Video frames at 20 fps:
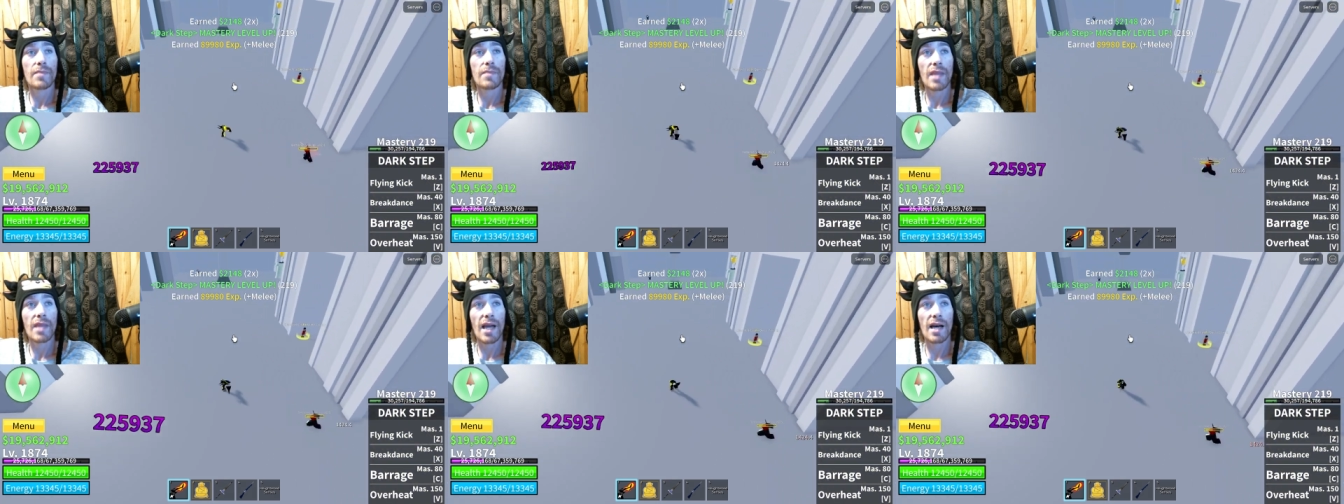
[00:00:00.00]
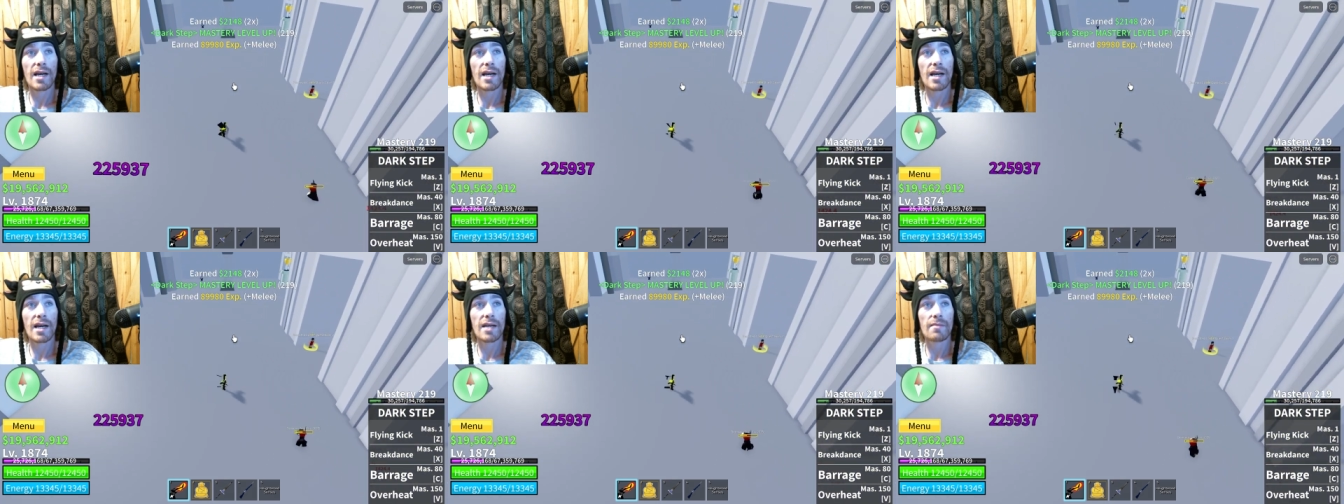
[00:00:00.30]

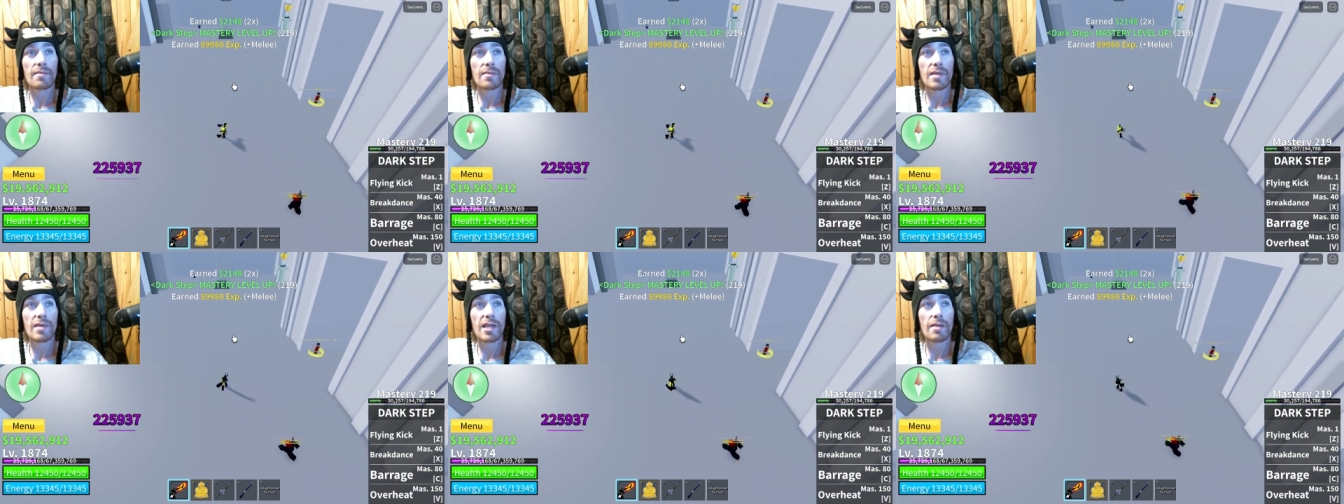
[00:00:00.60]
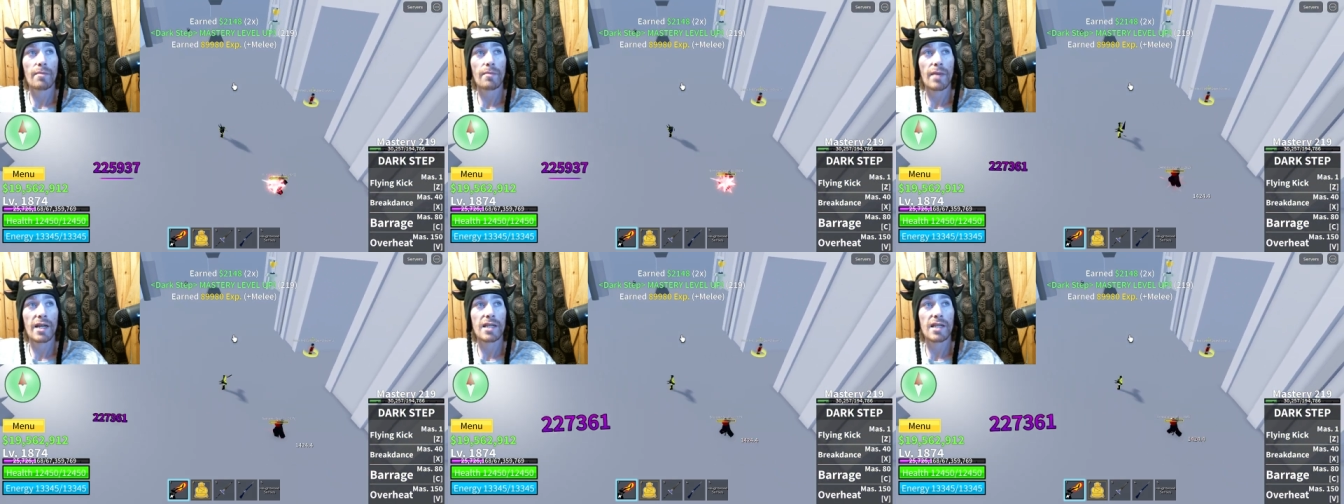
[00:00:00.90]
I, I keep
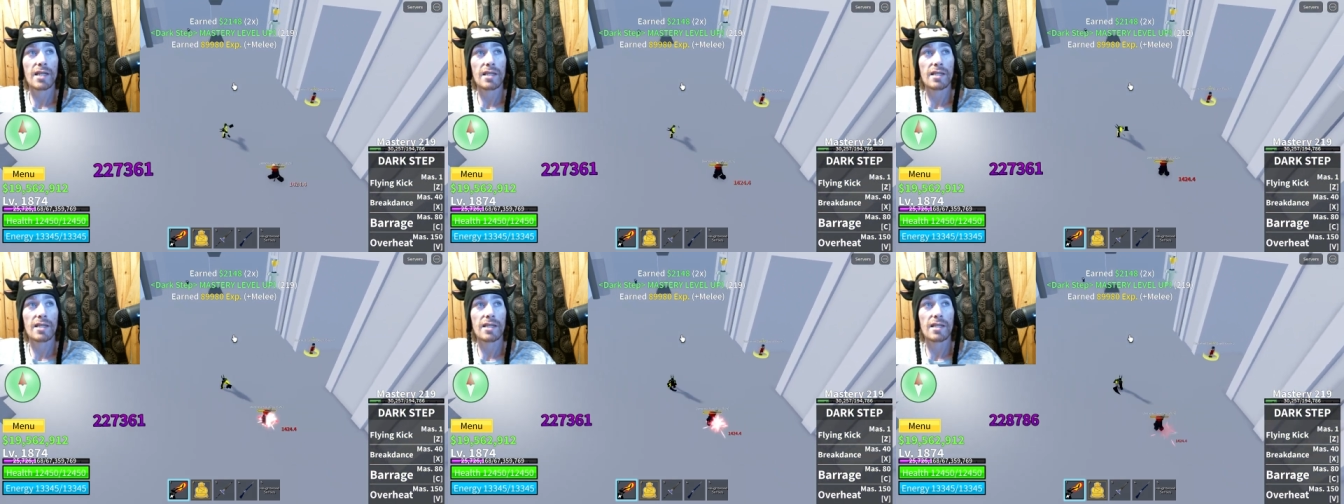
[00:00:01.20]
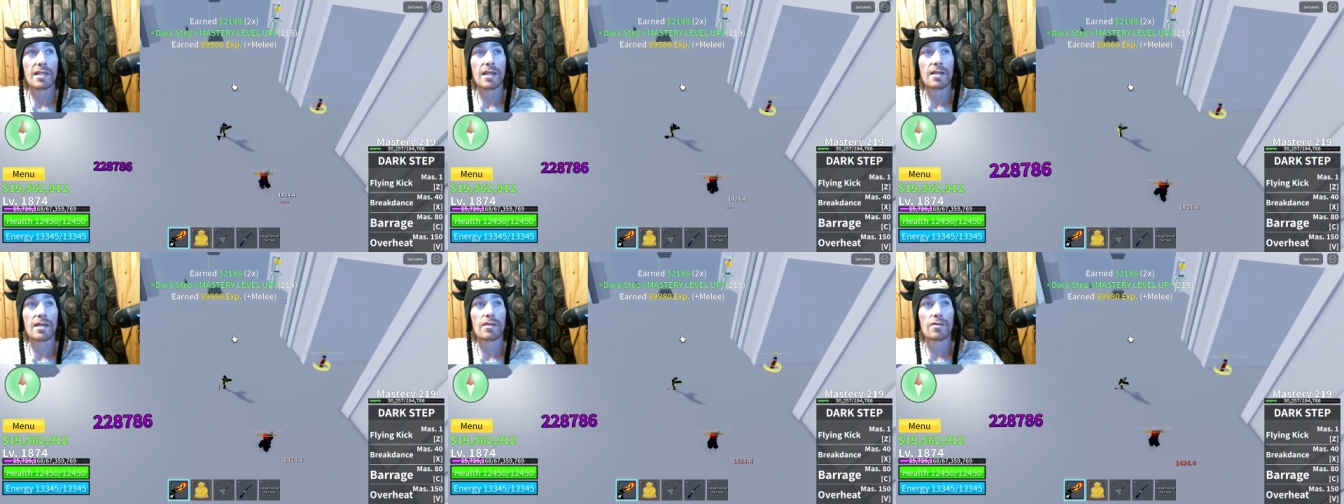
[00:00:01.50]
my distance
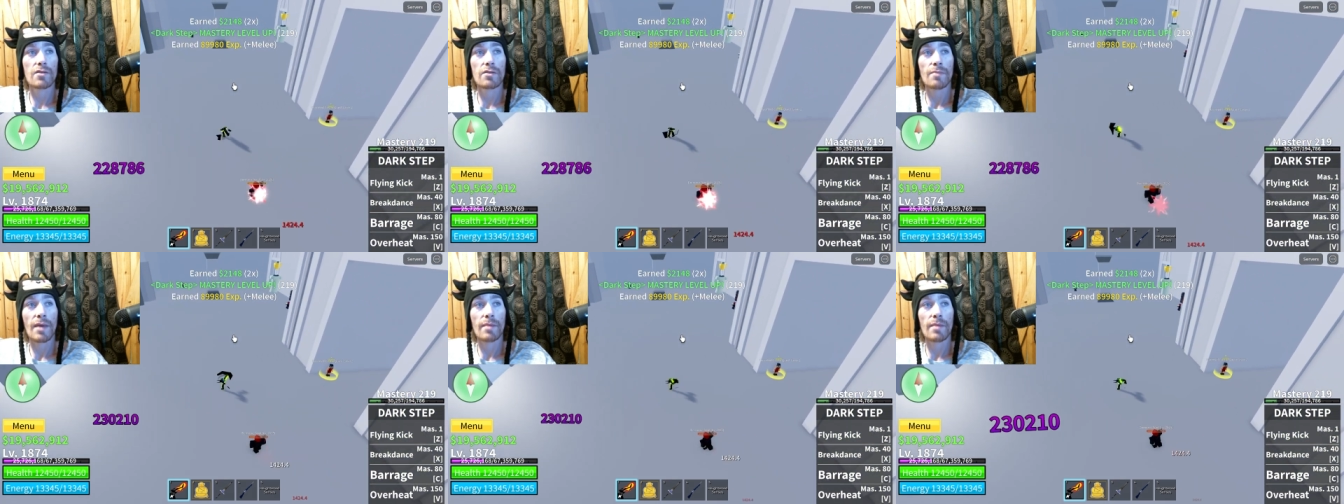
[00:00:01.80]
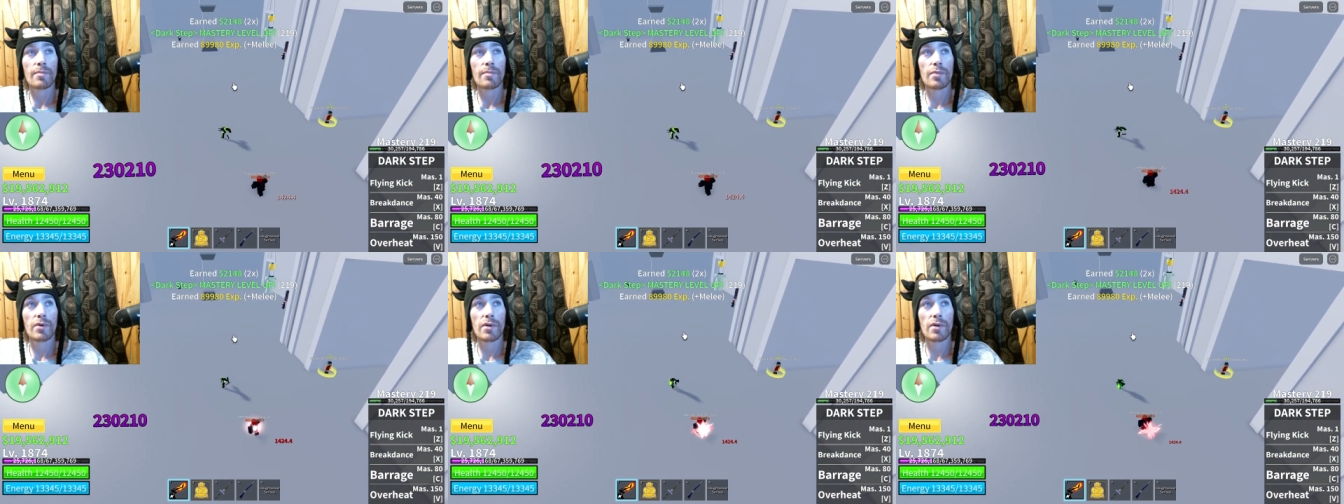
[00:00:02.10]
and use my
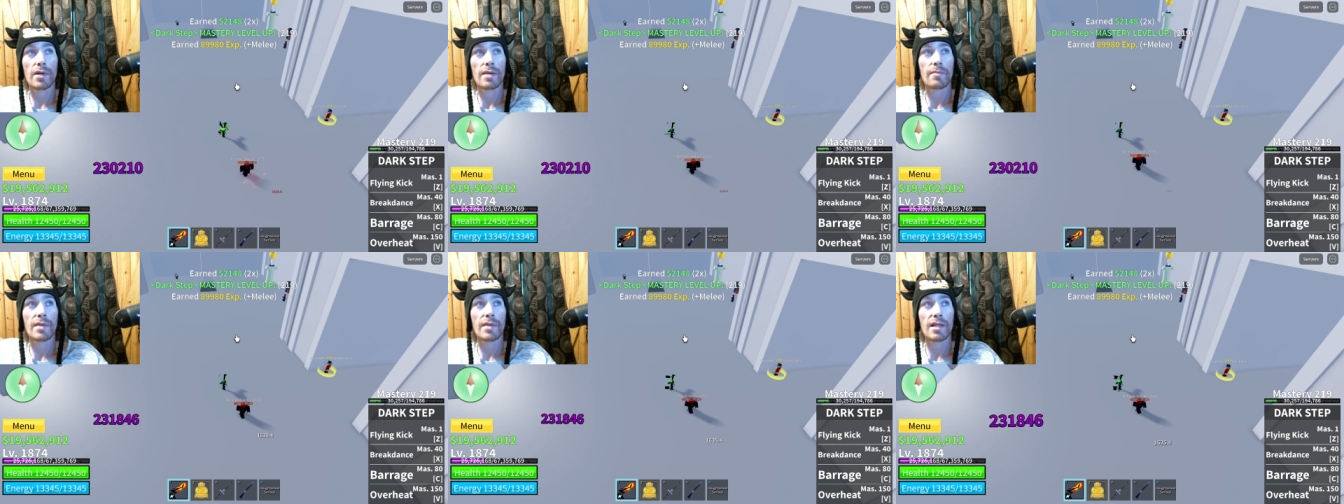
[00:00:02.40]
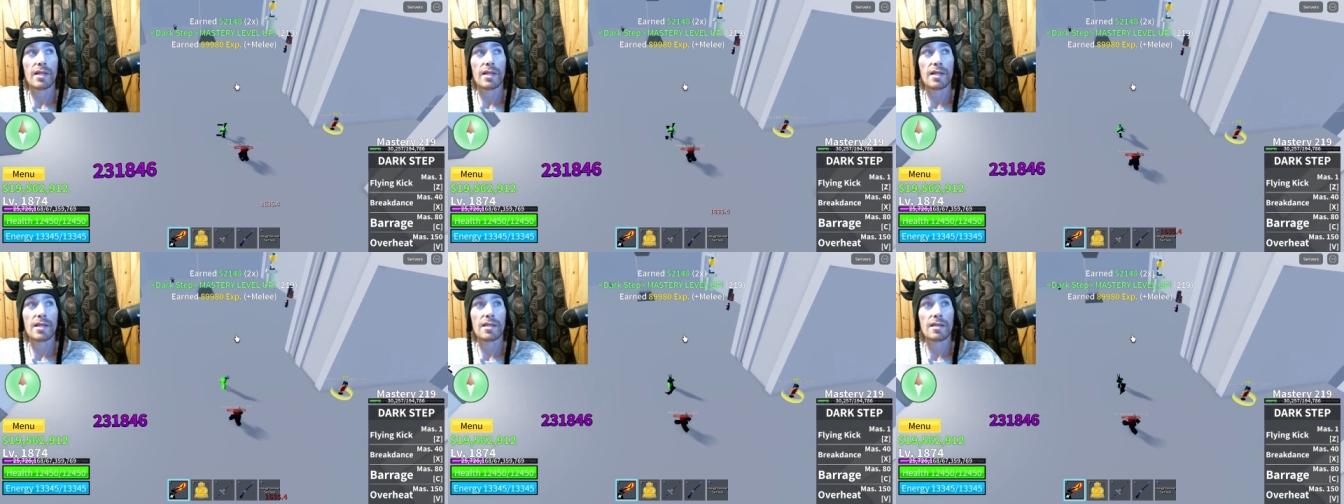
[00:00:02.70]
Buddha
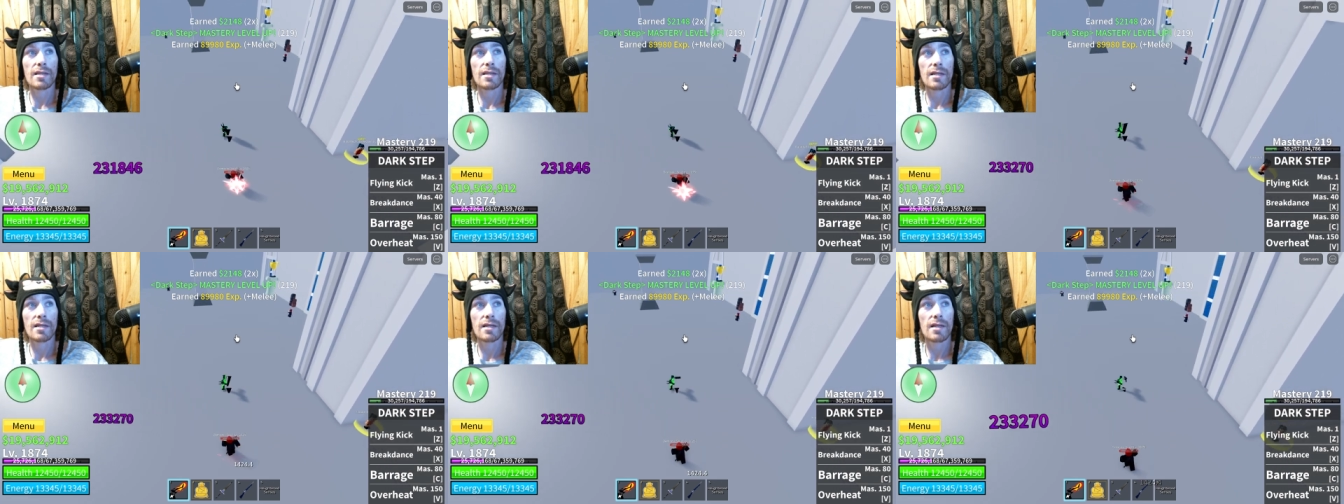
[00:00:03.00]
abilities,